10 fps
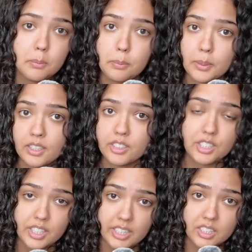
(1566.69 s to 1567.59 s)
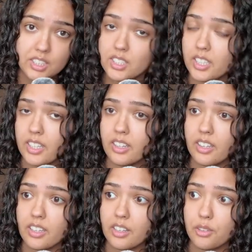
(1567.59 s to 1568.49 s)
the biggest changes, and I
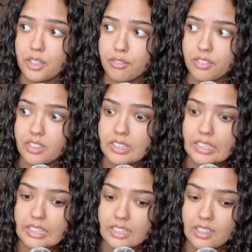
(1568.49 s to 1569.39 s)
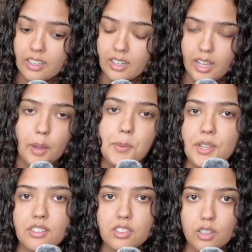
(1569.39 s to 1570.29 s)
think I'll definitely, I
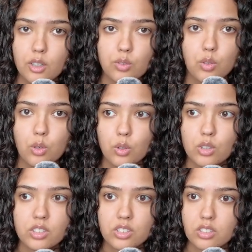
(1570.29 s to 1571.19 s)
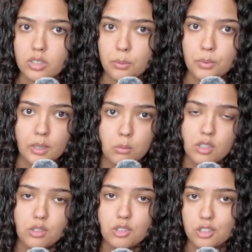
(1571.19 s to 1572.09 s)
mean, of course, sometimes
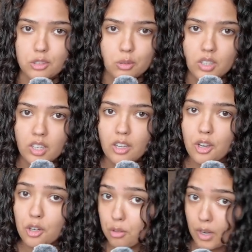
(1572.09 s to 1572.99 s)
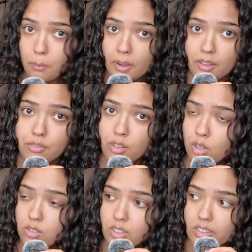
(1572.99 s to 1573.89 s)
I'll still grab my
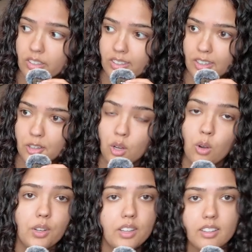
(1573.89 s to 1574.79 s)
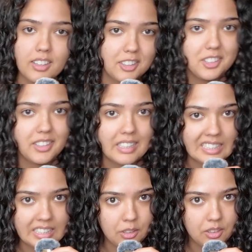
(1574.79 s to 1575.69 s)
phone and I know that there's
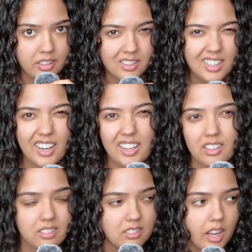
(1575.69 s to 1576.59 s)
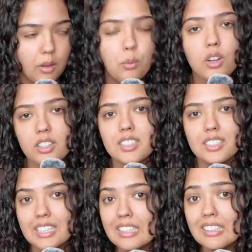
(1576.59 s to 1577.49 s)
things out there that I want to
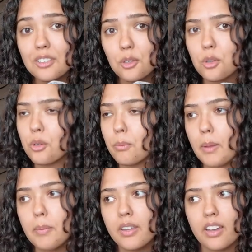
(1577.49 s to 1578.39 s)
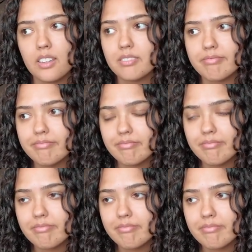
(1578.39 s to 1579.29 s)
see, or maybe I
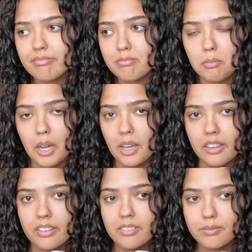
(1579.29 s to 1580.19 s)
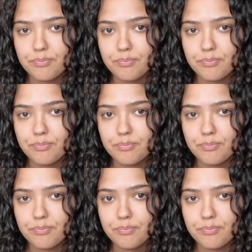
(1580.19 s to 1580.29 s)
I